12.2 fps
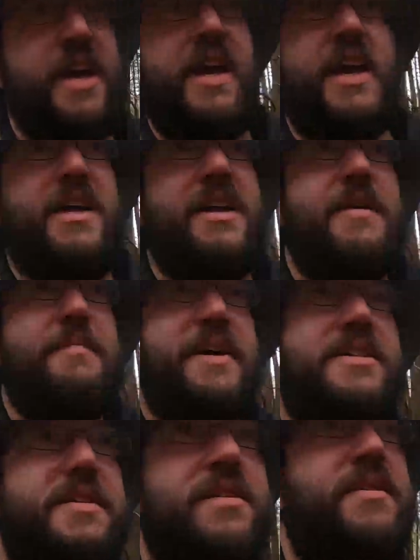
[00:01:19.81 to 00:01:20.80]
And I
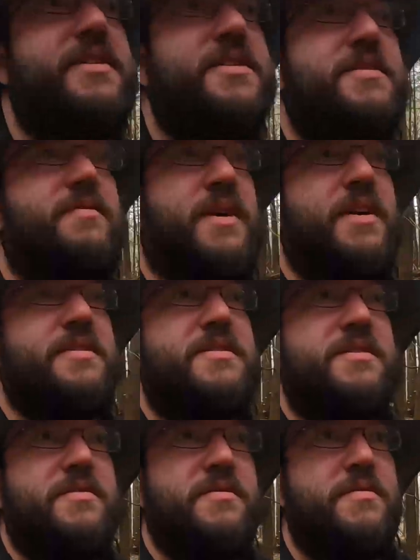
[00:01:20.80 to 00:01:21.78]
basically just want
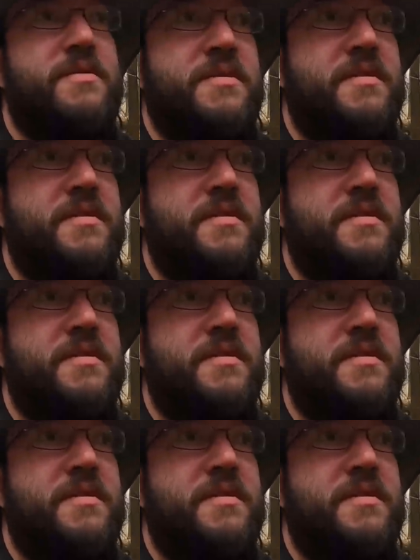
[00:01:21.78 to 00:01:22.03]
to